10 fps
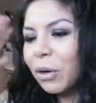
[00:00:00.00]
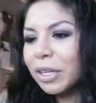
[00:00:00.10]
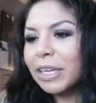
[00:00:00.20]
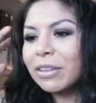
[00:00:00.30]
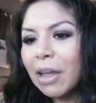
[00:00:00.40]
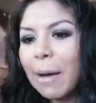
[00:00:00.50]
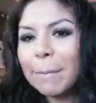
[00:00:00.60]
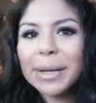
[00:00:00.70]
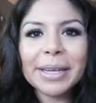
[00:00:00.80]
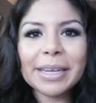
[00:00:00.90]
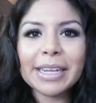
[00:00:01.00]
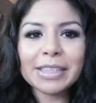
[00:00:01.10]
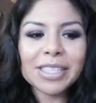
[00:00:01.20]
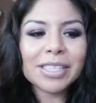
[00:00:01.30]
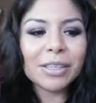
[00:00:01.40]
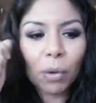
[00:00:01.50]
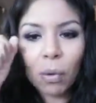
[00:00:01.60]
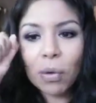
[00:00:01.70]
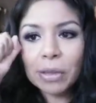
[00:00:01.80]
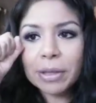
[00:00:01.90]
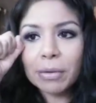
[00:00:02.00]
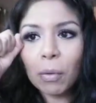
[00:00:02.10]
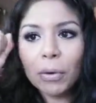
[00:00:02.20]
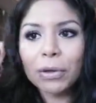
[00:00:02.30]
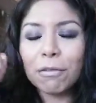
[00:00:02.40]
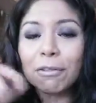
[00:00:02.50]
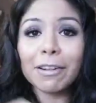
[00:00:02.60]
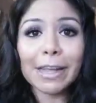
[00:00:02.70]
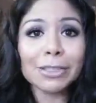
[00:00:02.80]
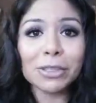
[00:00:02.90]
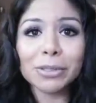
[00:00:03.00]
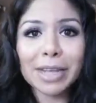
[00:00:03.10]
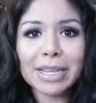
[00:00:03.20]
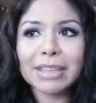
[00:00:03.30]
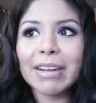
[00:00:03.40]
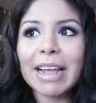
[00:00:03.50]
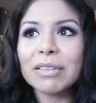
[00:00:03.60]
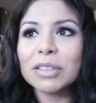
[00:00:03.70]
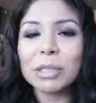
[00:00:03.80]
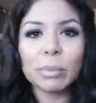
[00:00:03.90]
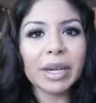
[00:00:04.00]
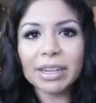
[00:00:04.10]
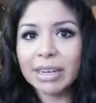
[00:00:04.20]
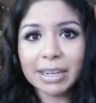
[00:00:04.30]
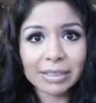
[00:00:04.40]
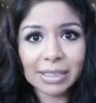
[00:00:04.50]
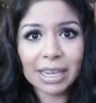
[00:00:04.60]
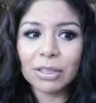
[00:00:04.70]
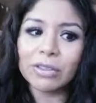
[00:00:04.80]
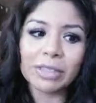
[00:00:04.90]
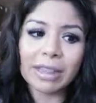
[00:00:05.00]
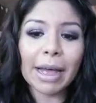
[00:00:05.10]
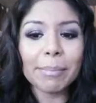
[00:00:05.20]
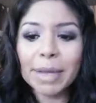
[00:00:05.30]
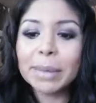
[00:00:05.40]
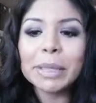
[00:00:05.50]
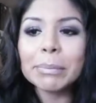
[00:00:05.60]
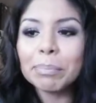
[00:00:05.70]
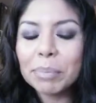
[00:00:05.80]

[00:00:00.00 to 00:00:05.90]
a lot, but it did hold the oil for like 2 days. I didn't have to spray the next day using that baby.